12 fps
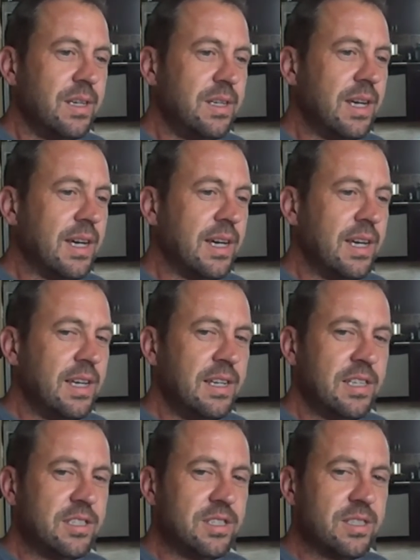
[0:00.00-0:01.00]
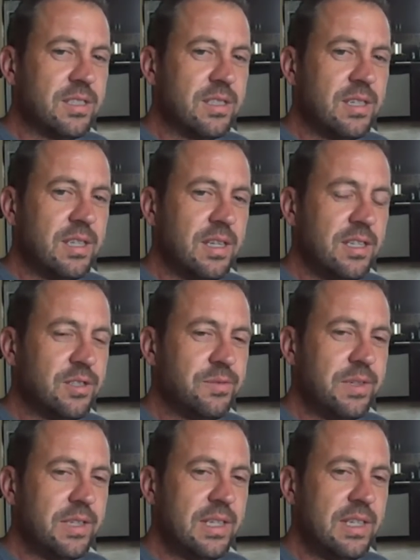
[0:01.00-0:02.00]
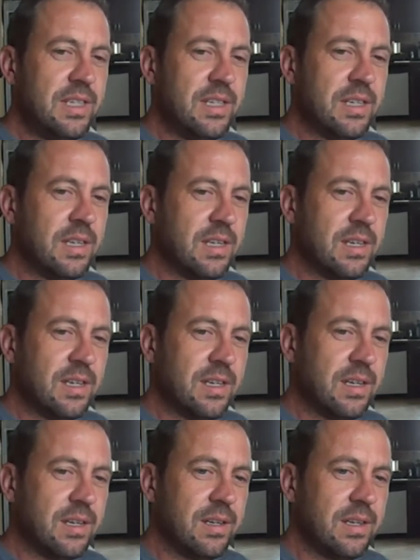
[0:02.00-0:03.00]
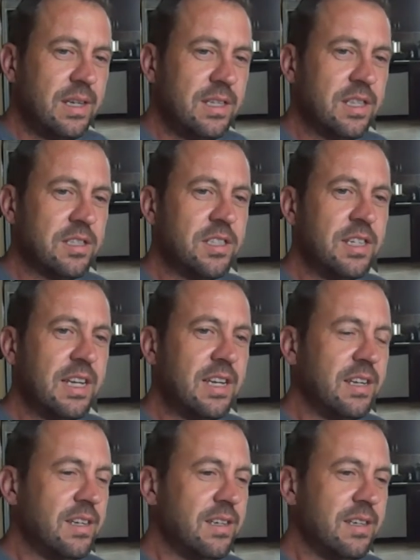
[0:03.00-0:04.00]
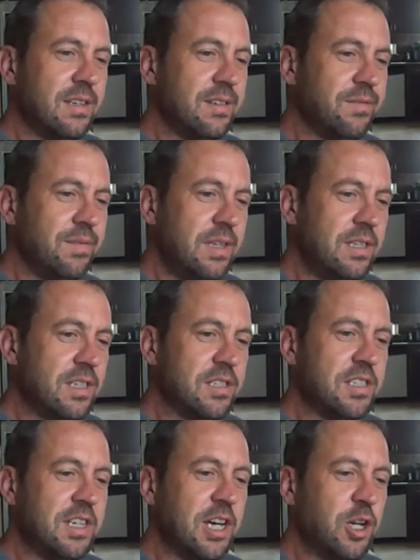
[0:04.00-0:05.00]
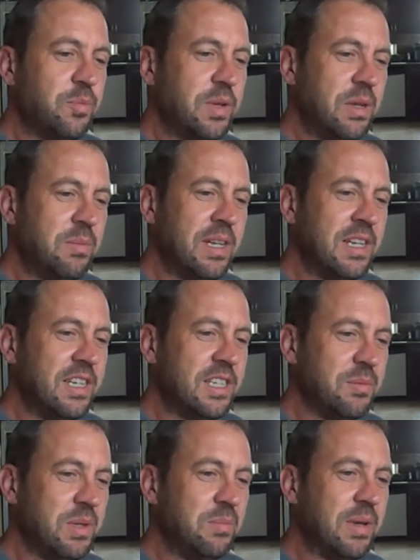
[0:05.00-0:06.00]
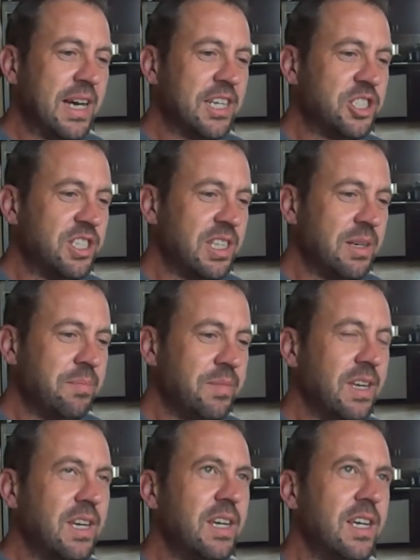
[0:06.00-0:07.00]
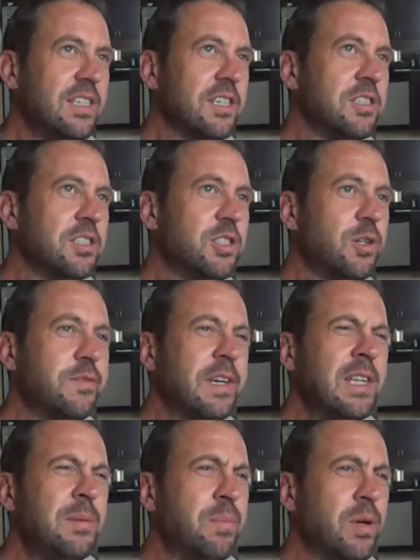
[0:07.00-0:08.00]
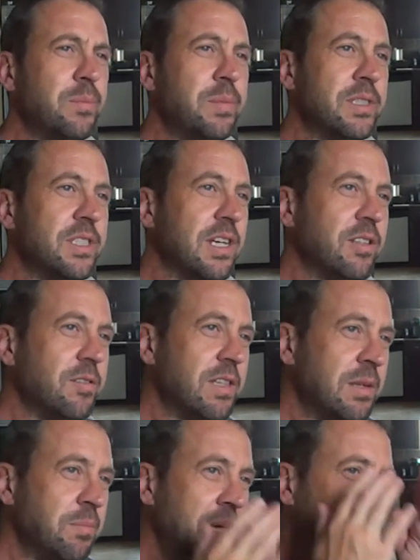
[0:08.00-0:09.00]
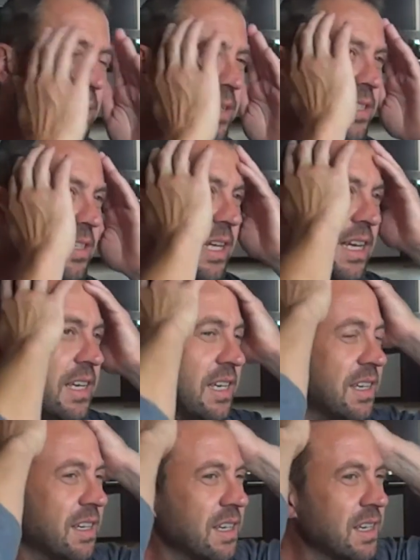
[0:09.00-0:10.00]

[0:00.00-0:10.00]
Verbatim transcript: Yeah, and it's it's really it doesn't it doesn't help him any to be bashing them. It doesn't serve any purpose other than maybe to like